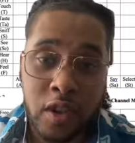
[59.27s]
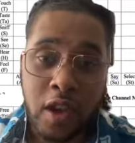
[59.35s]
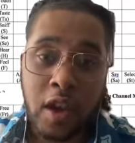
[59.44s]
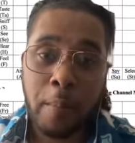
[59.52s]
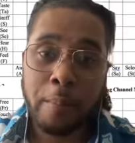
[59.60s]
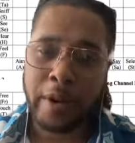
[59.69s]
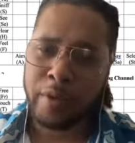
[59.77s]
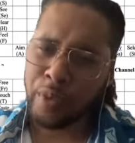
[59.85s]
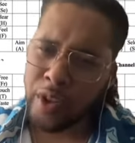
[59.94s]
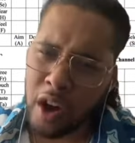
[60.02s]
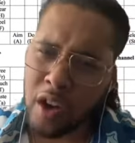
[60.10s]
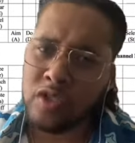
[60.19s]
But we
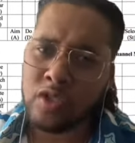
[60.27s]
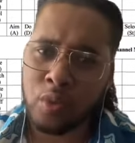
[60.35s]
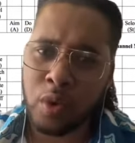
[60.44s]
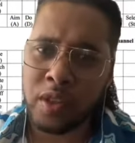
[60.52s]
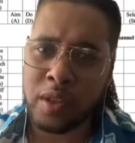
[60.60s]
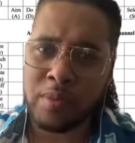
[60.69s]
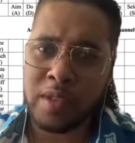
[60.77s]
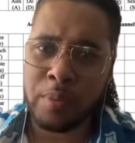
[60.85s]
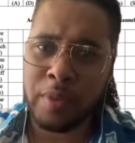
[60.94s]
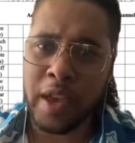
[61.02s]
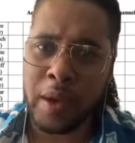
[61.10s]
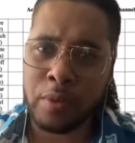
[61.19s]
also want them to be
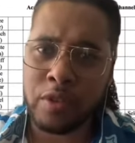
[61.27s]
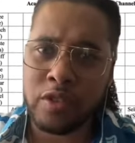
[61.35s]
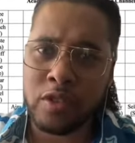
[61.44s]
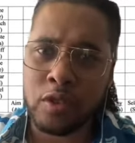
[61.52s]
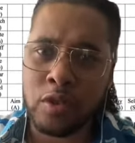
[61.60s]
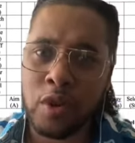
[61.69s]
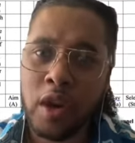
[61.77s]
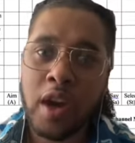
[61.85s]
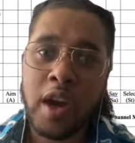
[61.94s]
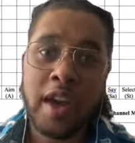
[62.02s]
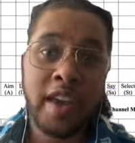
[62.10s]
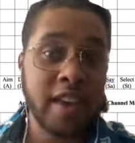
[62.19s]
able to
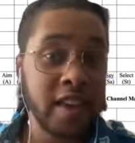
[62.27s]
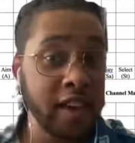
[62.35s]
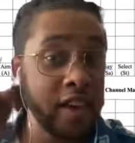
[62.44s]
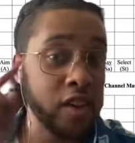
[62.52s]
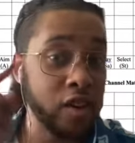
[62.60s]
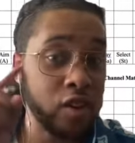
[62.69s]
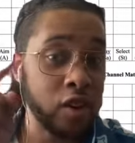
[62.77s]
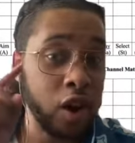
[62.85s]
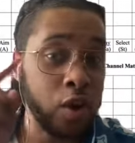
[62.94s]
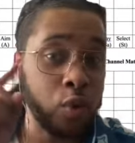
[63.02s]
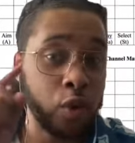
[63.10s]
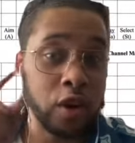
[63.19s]
hear a
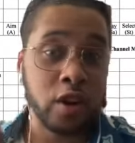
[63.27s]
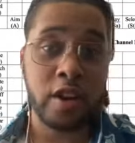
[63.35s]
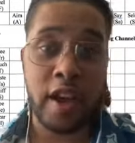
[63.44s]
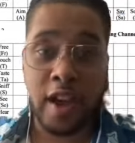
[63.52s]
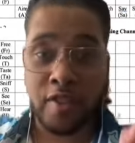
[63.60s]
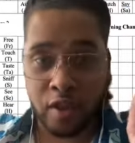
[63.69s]
word and then